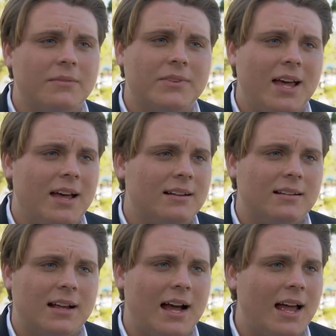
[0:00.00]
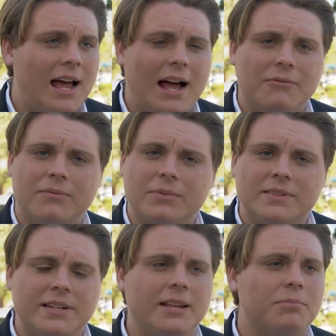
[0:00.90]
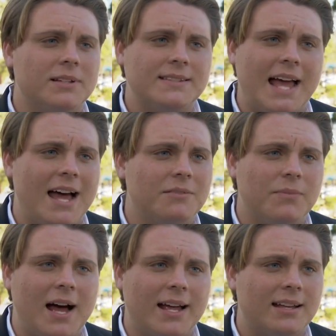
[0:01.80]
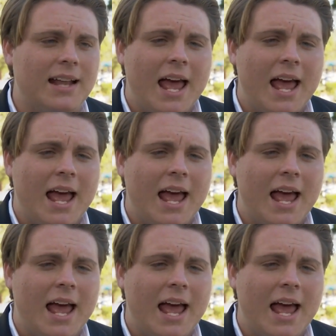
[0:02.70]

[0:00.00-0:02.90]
upset. I was deeply saddened by it.